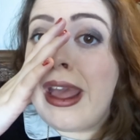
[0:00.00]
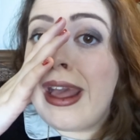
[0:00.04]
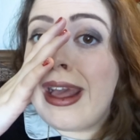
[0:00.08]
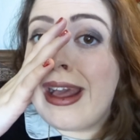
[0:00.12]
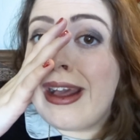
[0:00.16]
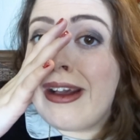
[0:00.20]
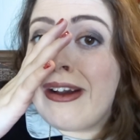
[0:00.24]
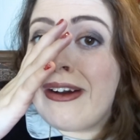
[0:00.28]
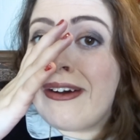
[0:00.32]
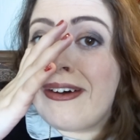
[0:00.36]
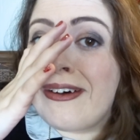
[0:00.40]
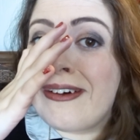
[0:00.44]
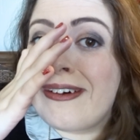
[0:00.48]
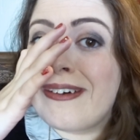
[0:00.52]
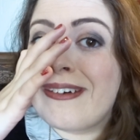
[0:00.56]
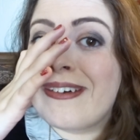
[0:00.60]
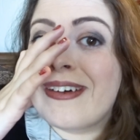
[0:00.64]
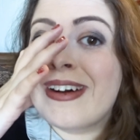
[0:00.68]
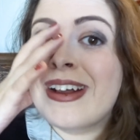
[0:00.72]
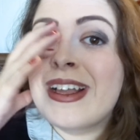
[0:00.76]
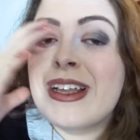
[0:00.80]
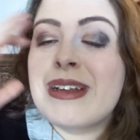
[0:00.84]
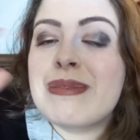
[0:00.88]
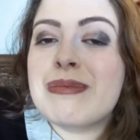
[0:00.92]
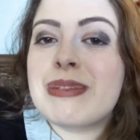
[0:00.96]
out.
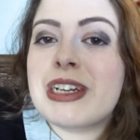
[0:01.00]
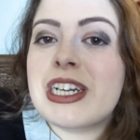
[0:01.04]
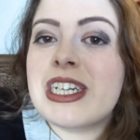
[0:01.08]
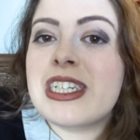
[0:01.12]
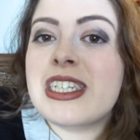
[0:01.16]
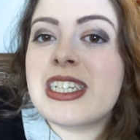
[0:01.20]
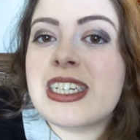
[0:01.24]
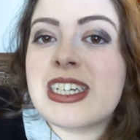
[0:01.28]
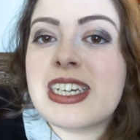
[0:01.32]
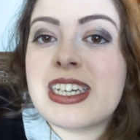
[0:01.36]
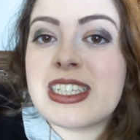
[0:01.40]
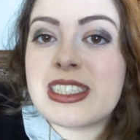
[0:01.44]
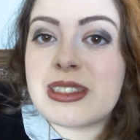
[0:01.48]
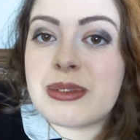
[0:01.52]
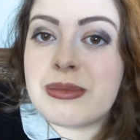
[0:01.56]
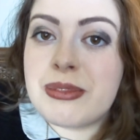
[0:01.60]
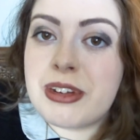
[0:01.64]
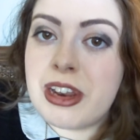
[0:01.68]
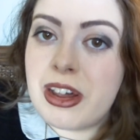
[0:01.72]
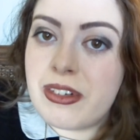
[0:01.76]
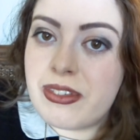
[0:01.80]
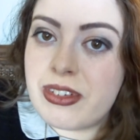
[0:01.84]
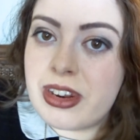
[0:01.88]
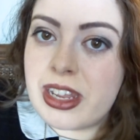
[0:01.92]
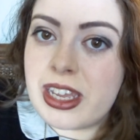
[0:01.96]
But I did get some
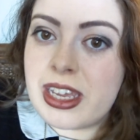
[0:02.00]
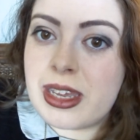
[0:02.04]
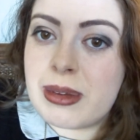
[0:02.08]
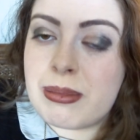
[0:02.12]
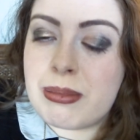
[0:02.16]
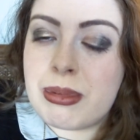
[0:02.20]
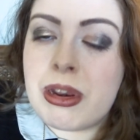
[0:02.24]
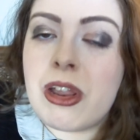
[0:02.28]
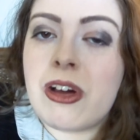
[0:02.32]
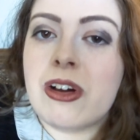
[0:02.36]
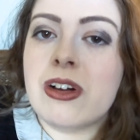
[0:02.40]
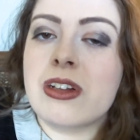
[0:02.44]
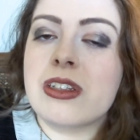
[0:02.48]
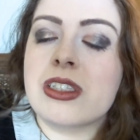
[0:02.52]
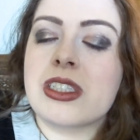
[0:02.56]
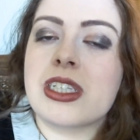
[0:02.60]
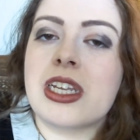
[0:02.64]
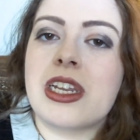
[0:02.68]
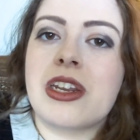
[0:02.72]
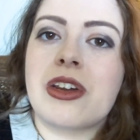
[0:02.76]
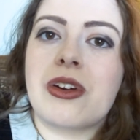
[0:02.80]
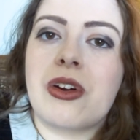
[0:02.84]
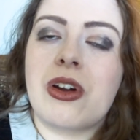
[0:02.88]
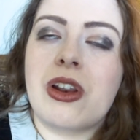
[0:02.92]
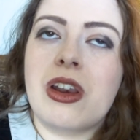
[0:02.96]
lovely plants,
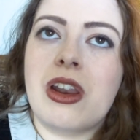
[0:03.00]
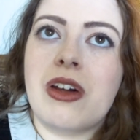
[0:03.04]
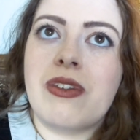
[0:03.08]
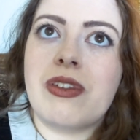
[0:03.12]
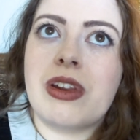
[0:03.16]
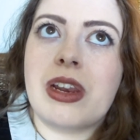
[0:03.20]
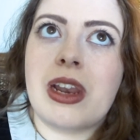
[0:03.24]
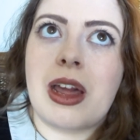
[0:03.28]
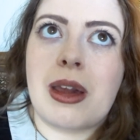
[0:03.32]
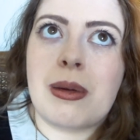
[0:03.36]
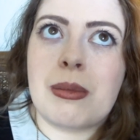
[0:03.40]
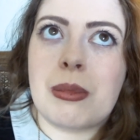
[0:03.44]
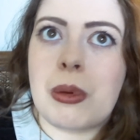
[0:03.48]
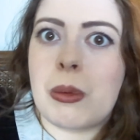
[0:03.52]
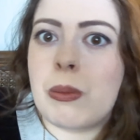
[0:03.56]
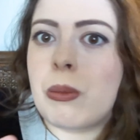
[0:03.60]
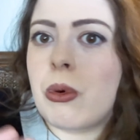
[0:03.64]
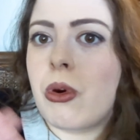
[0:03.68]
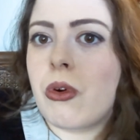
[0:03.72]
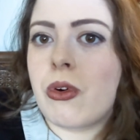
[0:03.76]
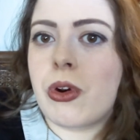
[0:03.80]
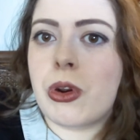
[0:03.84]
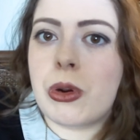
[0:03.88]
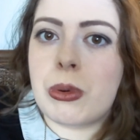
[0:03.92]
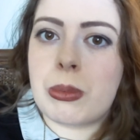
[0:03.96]
and I got a lovely like
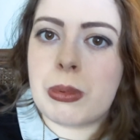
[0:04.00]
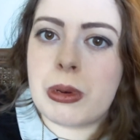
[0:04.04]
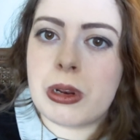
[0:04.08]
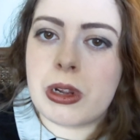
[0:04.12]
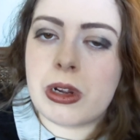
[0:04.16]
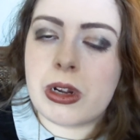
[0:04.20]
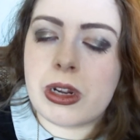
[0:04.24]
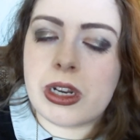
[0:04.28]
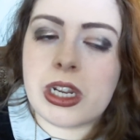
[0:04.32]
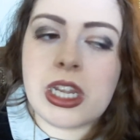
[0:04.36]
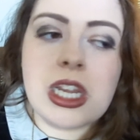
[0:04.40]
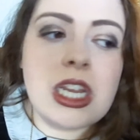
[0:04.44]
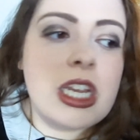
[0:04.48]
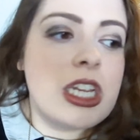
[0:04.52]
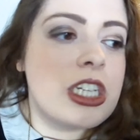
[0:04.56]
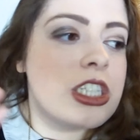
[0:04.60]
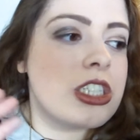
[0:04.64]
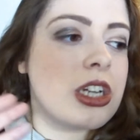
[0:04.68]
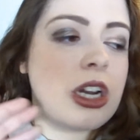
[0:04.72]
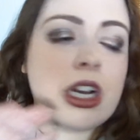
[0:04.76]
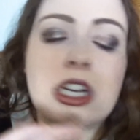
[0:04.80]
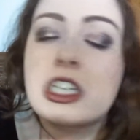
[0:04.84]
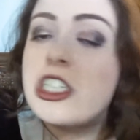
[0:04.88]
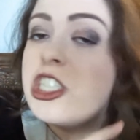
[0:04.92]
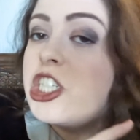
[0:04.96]
memorial plant.
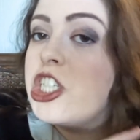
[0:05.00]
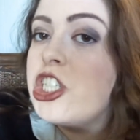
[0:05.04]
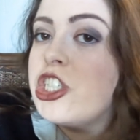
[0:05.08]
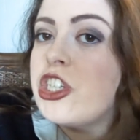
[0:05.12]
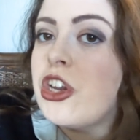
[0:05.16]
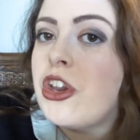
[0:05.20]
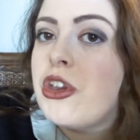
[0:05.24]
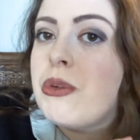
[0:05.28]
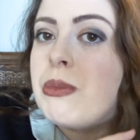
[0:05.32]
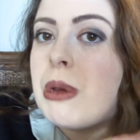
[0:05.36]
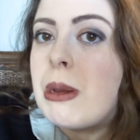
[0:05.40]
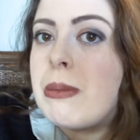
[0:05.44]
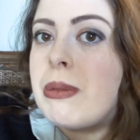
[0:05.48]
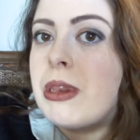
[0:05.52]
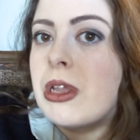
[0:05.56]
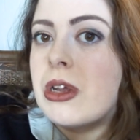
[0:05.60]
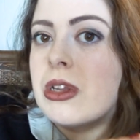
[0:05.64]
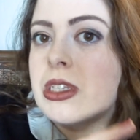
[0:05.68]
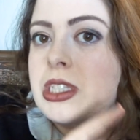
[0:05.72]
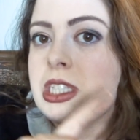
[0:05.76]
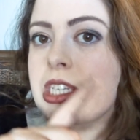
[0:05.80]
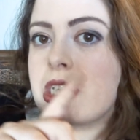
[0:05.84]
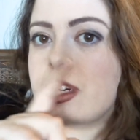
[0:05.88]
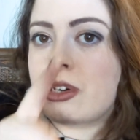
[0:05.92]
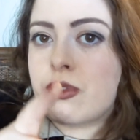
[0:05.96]
So I'll actually show you my
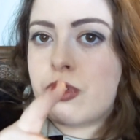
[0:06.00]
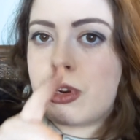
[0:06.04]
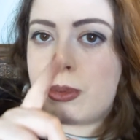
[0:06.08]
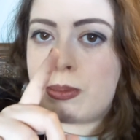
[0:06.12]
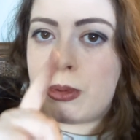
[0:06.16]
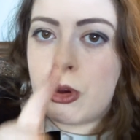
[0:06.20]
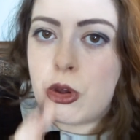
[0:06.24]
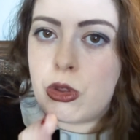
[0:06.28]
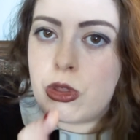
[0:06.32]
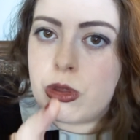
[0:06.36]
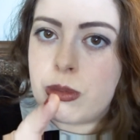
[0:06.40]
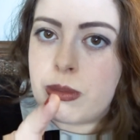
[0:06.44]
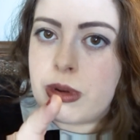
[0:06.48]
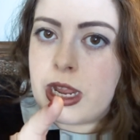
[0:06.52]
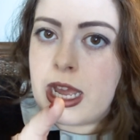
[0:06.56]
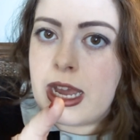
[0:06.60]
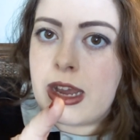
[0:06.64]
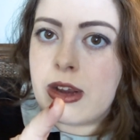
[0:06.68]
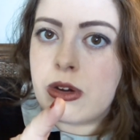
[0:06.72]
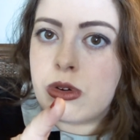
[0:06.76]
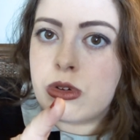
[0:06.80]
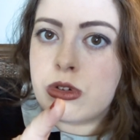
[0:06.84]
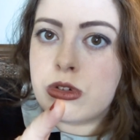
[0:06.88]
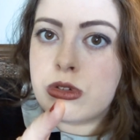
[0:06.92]
plants and I'll repot them now.